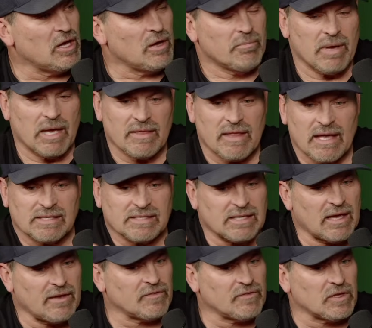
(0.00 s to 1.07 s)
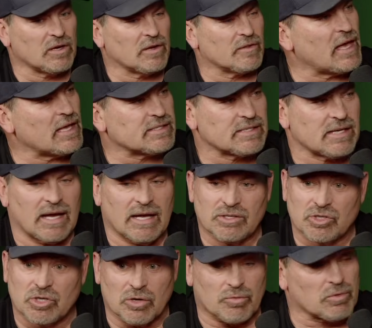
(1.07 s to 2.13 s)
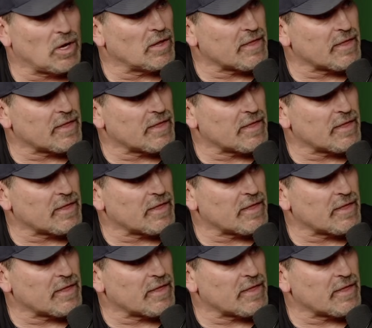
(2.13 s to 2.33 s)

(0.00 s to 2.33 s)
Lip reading: man, that safety on side is going to run